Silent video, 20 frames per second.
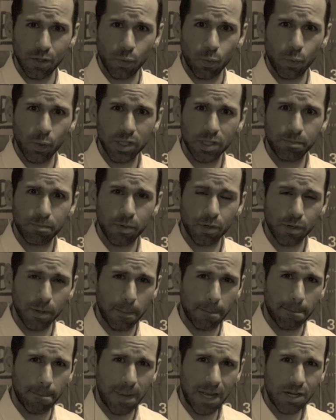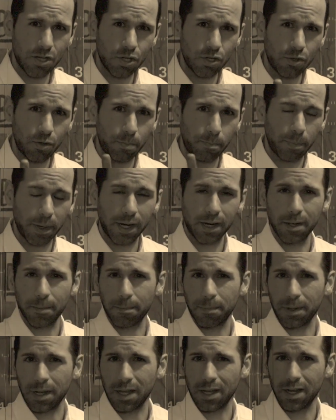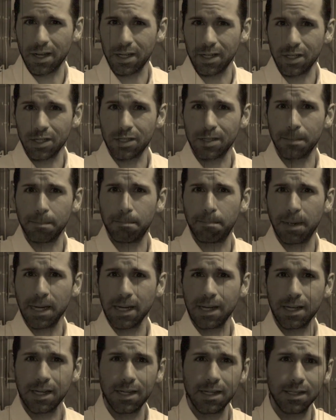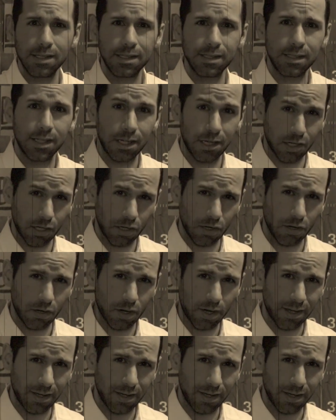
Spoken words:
to whisper a magical pickup line into Becky's ear.